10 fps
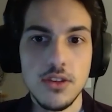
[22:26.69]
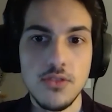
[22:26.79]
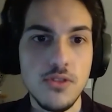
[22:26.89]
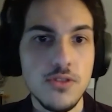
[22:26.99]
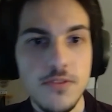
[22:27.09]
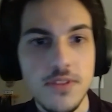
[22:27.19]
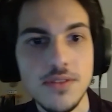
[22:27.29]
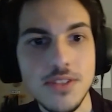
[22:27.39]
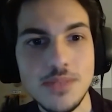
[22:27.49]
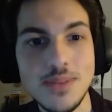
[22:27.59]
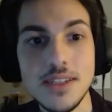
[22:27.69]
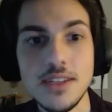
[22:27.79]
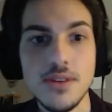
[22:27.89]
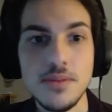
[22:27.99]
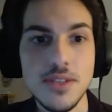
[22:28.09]
growth of LGBT
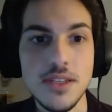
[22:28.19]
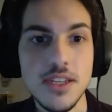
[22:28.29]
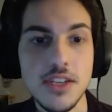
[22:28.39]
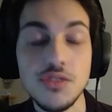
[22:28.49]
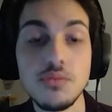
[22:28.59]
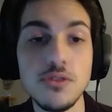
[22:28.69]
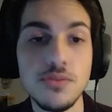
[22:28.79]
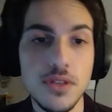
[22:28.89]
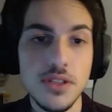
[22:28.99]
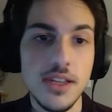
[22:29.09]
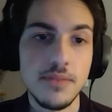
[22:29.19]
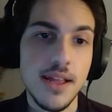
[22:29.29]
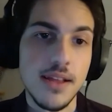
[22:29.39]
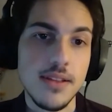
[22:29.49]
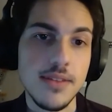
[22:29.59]
representation movements like
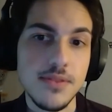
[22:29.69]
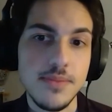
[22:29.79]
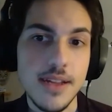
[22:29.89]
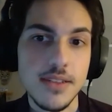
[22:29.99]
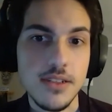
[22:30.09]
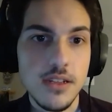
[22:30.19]
Black Lives Matter,